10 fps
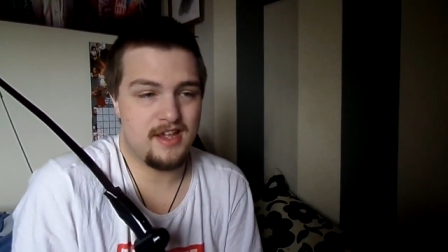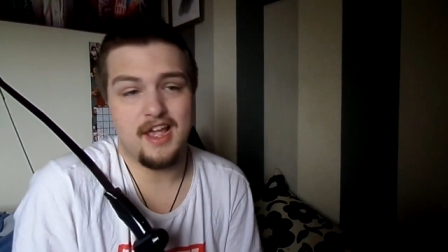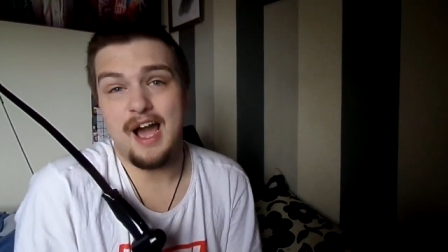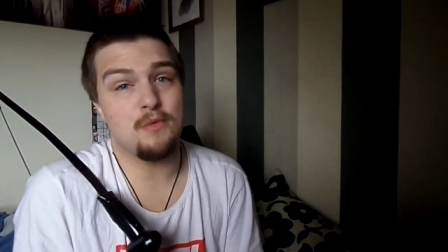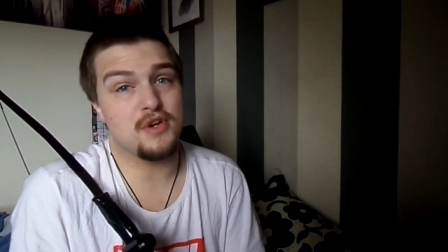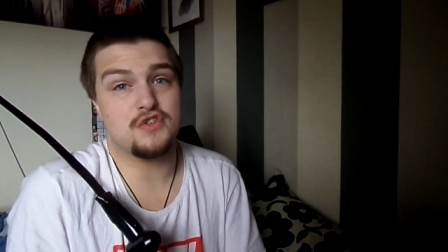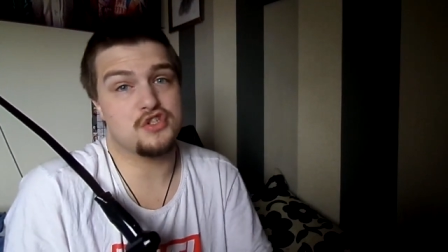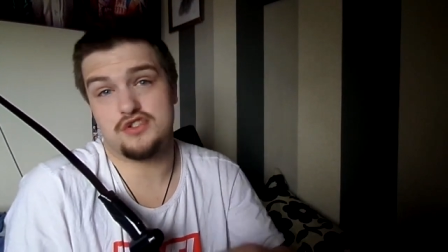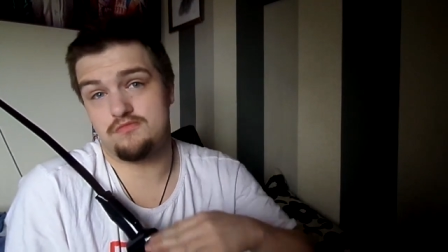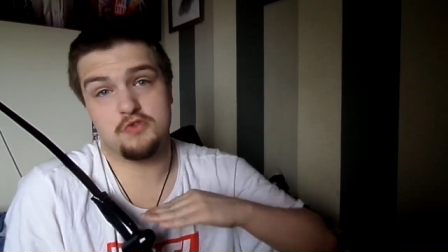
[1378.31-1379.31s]
I would have
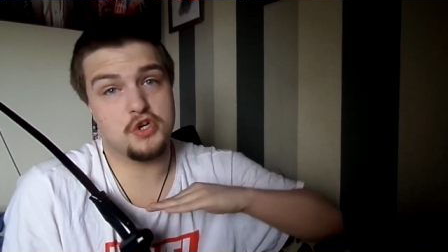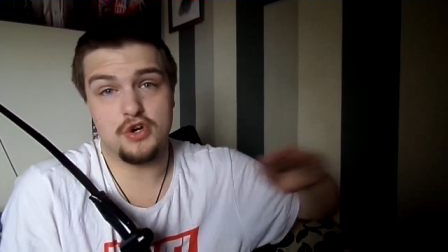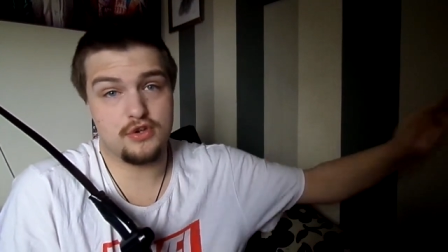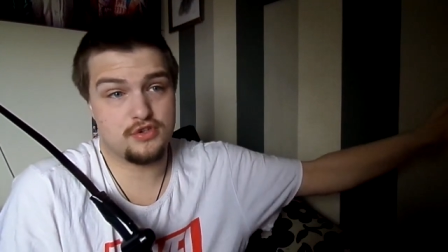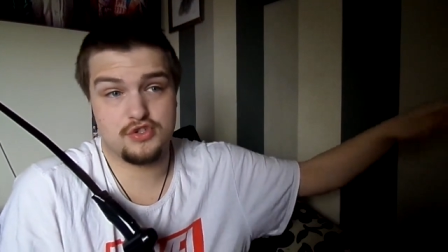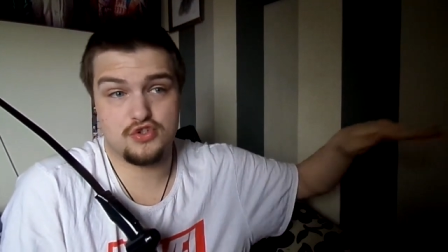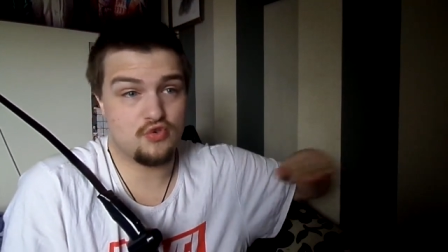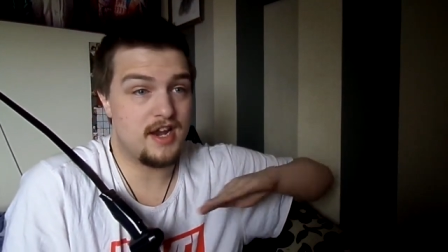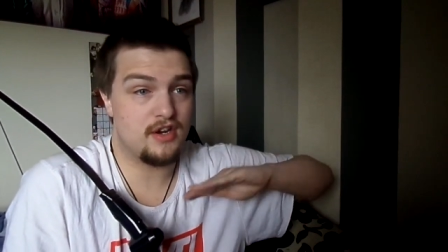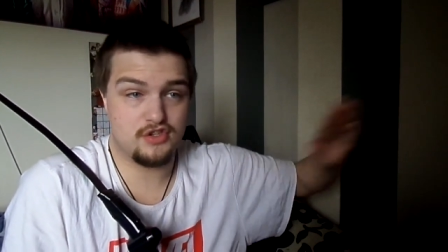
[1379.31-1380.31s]
just cut
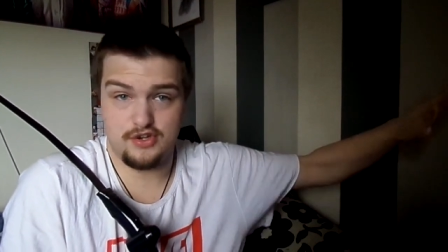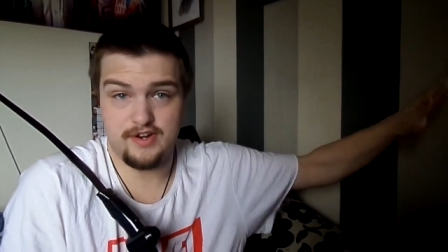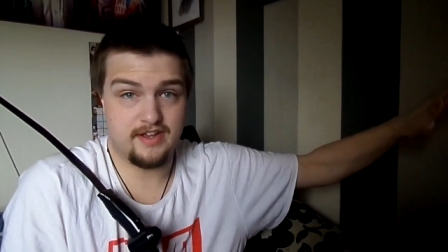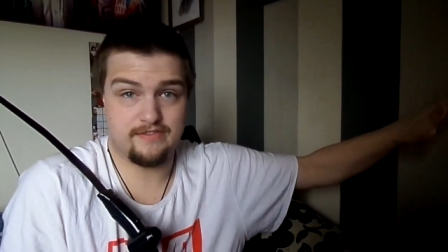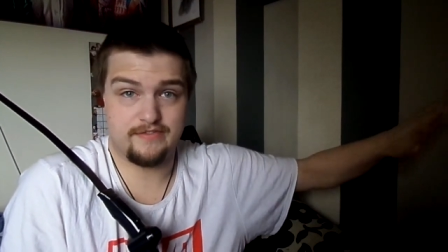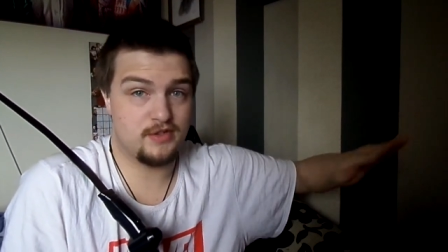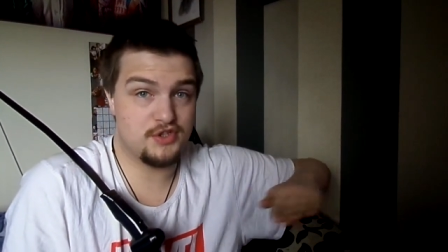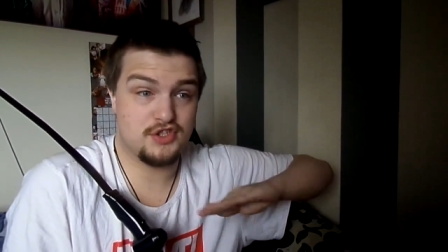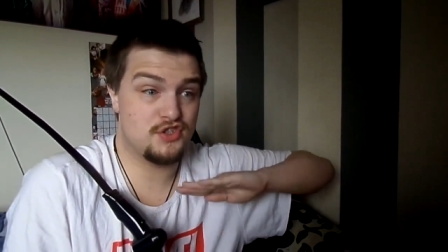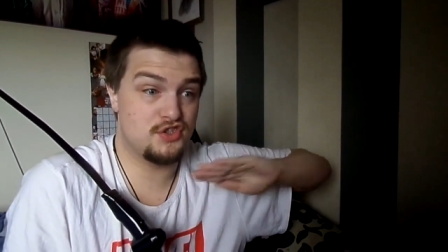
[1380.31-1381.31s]
straight, done it.
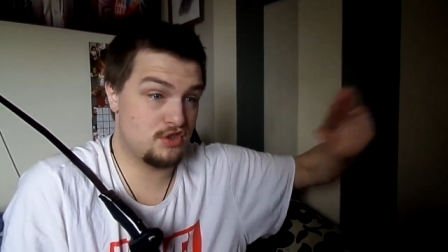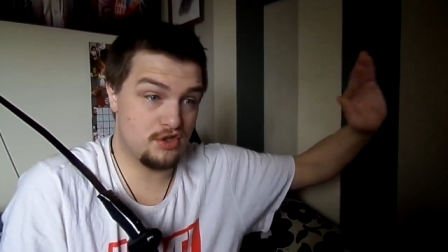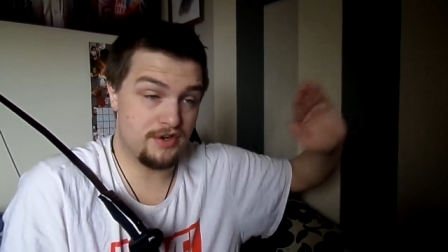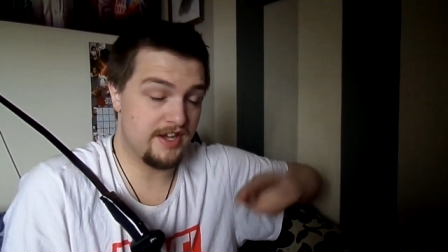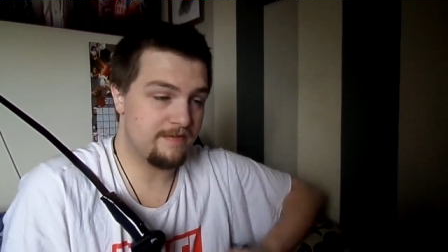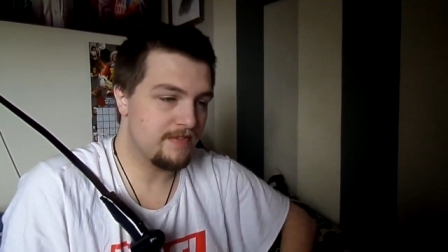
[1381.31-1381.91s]
Just done it.